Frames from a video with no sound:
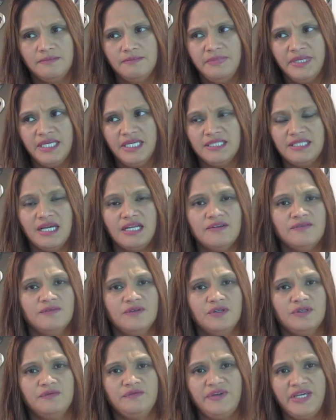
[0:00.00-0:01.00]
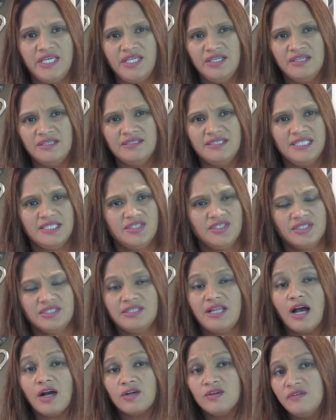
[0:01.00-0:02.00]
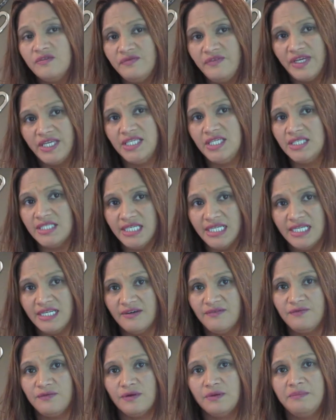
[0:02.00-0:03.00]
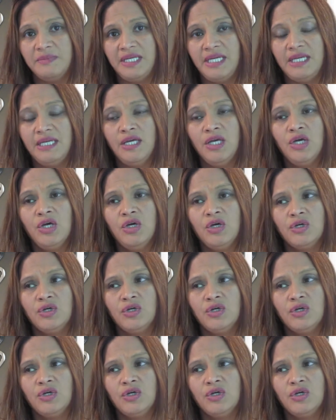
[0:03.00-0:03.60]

because out of convenience, it's just not convenient enough for me